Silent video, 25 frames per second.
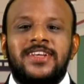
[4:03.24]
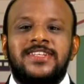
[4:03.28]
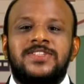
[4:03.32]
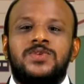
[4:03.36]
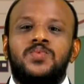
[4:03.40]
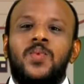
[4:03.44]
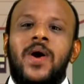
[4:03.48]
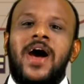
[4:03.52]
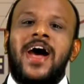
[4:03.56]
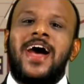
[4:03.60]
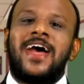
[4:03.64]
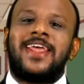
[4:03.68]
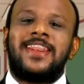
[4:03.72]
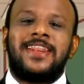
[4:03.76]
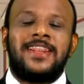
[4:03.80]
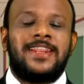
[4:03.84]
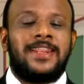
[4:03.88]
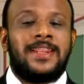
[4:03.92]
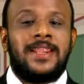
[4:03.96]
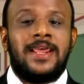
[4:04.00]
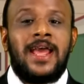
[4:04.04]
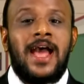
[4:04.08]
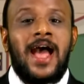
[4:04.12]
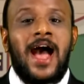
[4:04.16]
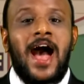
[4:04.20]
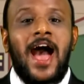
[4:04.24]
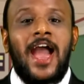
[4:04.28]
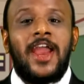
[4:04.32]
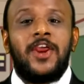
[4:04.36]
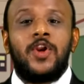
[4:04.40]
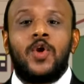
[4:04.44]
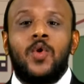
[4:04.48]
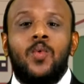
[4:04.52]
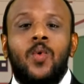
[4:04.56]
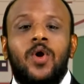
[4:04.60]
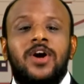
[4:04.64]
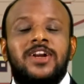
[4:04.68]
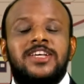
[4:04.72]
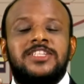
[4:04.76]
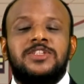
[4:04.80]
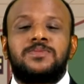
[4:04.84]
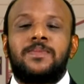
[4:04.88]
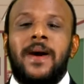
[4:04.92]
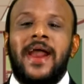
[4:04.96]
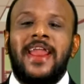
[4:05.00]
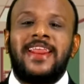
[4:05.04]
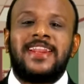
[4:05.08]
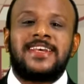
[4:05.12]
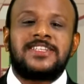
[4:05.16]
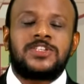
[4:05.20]
1. I know what is
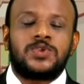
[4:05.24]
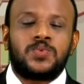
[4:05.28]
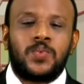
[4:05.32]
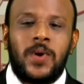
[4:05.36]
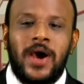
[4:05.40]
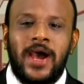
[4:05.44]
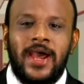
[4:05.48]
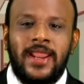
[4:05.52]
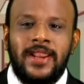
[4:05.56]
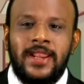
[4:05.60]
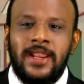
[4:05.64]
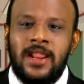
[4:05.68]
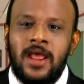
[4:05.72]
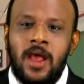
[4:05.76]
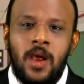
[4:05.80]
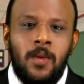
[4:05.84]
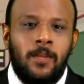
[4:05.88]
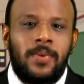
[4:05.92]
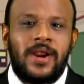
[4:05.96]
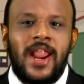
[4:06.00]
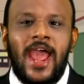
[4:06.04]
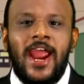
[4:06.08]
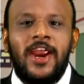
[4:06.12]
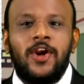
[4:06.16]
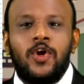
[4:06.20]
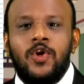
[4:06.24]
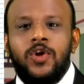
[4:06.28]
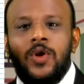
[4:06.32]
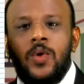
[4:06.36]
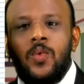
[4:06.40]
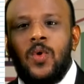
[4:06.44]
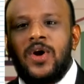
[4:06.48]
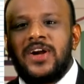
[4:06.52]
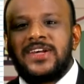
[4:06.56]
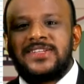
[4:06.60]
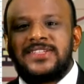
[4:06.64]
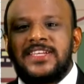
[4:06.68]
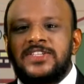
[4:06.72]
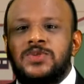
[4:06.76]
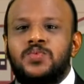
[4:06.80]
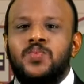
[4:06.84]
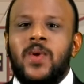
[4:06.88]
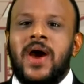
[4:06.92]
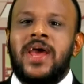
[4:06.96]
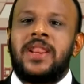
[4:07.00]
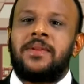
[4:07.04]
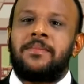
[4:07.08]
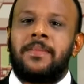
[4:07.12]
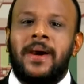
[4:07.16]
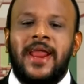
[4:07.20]
-1, but I don't know what is this
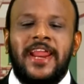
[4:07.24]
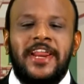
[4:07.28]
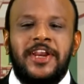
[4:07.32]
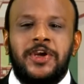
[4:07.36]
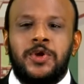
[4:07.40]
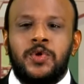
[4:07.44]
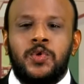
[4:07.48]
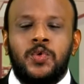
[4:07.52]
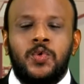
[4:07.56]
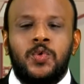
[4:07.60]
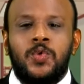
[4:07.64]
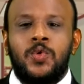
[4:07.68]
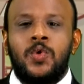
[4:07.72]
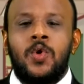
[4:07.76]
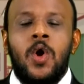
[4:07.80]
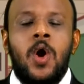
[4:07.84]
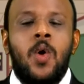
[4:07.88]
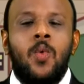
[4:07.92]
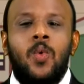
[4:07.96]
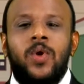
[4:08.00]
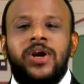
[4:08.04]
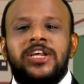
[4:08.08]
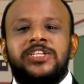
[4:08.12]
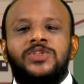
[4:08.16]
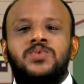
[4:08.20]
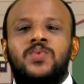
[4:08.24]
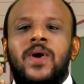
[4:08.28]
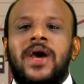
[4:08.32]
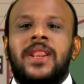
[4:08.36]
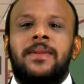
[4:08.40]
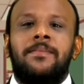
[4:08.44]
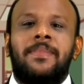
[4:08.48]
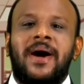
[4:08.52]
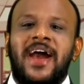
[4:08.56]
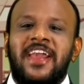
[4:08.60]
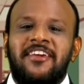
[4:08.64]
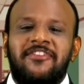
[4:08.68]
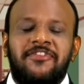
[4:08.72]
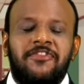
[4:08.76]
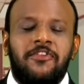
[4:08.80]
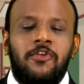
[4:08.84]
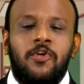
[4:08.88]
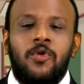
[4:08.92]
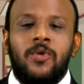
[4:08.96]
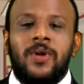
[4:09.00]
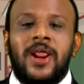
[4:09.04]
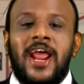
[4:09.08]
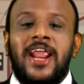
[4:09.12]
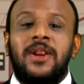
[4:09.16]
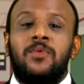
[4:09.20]
1/2, what is 1/4
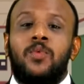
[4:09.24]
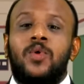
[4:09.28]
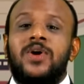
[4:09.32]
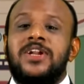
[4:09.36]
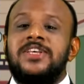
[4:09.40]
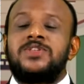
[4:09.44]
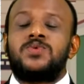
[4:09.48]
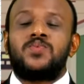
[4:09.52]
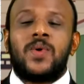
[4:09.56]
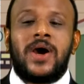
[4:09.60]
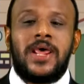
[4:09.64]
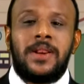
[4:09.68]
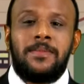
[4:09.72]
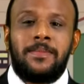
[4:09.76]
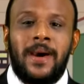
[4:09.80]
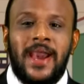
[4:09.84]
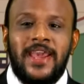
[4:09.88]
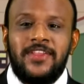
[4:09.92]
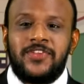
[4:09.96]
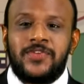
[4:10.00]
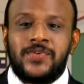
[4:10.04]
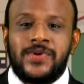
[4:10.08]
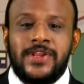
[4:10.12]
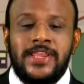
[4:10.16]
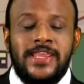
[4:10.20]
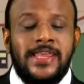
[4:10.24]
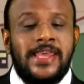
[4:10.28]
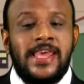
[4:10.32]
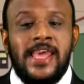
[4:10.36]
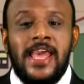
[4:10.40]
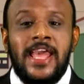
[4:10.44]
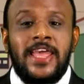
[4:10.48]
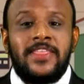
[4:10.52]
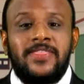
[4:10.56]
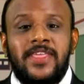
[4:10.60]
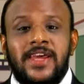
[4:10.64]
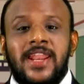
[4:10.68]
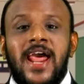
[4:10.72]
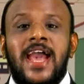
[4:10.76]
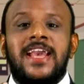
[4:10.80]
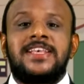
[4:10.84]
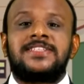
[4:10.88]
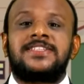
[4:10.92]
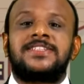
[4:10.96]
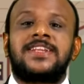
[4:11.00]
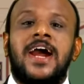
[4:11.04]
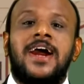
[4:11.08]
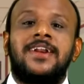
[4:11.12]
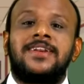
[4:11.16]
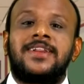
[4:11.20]
and what is 1/3. Then I
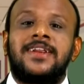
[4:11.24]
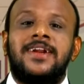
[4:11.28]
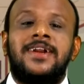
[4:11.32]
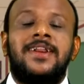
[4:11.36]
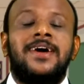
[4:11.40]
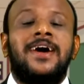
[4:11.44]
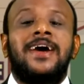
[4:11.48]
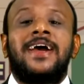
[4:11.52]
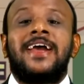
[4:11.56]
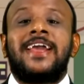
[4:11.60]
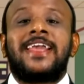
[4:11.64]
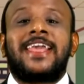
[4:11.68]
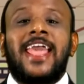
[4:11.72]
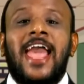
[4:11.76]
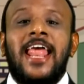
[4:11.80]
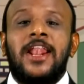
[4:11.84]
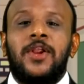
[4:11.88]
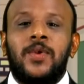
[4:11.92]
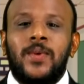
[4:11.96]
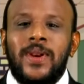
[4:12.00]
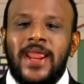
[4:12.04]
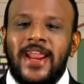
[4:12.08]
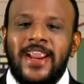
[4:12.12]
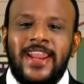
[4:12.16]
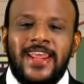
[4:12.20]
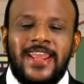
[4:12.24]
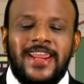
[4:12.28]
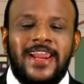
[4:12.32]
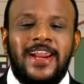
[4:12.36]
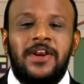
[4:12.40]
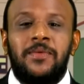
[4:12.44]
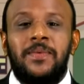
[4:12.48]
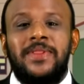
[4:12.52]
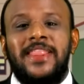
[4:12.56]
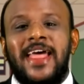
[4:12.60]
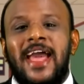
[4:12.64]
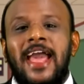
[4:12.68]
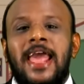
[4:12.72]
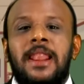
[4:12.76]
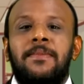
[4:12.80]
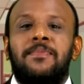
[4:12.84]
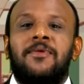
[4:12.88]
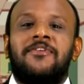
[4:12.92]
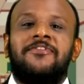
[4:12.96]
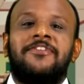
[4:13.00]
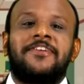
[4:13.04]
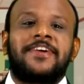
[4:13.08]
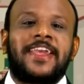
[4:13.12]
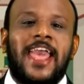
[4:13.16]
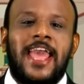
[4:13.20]
started calculating it with the help of
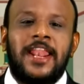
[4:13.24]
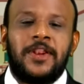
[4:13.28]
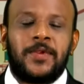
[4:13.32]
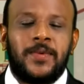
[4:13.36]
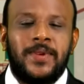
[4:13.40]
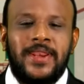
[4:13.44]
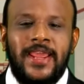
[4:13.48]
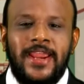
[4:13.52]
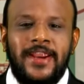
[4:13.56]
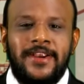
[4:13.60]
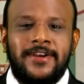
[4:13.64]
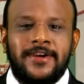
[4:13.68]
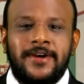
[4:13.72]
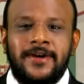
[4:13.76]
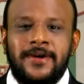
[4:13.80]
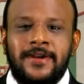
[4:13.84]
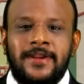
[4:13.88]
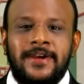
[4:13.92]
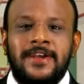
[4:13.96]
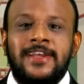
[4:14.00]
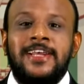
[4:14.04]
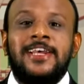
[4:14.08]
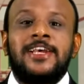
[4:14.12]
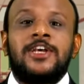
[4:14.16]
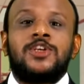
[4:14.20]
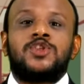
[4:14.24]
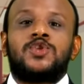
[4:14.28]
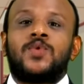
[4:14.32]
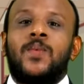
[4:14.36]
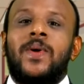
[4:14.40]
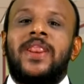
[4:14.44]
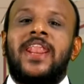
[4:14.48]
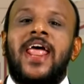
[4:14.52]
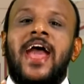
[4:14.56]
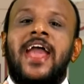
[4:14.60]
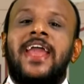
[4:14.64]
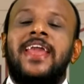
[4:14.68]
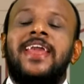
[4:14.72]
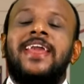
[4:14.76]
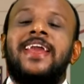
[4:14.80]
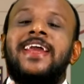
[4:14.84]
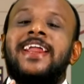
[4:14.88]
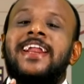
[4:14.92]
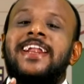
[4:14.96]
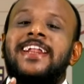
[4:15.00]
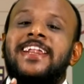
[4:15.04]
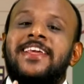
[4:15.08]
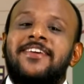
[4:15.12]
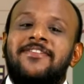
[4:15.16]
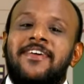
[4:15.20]
a calculator. So when I
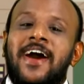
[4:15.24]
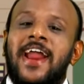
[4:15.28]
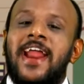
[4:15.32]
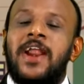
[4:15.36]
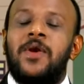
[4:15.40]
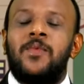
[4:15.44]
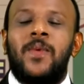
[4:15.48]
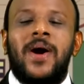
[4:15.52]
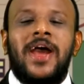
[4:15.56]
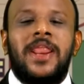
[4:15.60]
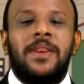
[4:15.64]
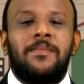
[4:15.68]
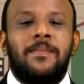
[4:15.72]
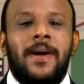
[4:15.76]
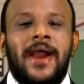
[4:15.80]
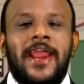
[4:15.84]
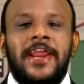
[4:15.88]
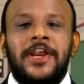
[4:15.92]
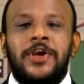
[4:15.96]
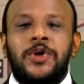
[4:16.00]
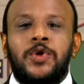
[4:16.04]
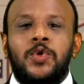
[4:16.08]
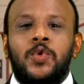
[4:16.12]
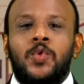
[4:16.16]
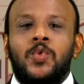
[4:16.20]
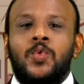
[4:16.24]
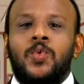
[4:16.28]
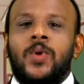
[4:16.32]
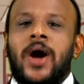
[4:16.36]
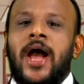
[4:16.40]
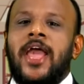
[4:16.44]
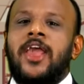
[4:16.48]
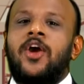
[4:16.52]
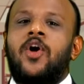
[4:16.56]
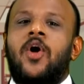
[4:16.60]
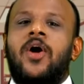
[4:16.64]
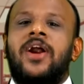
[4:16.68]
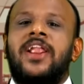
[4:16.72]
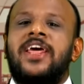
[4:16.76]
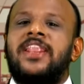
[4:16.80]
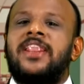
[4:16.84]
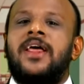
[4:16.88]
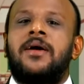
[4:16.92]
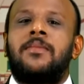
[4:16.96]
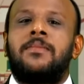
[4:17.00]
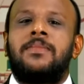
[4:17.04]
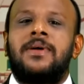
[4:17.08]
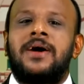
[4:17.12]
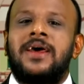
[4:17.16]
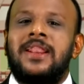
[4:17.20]
divide 1/2, I got a
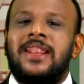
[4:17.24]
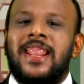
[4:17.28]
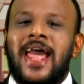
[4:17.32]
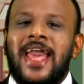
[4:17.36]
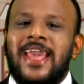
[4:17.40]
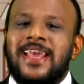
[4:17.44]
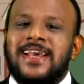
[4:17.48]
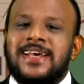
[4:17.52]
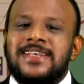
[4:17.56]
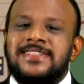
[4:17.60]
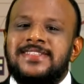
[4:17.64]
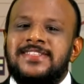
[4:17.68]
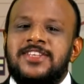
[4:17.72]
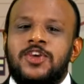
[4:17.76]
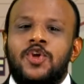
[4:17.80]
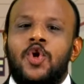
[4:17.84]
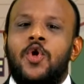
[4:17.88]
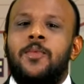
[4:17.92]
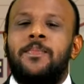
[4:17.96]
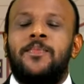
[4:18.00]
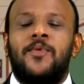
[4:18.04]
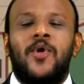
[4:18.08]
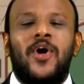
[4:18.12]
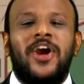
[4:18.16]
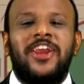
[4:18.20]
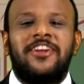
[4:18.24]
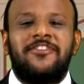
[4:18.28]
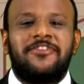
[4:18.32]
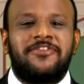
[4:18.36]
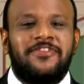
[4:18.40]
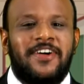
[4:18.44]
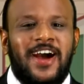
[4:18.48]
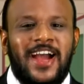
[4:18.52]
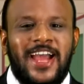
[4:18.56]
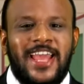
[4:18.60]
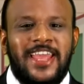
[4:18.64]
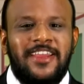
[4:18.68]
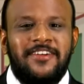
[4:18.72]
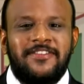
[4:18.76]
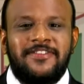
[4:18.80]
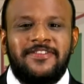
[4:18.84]
number like 0.5.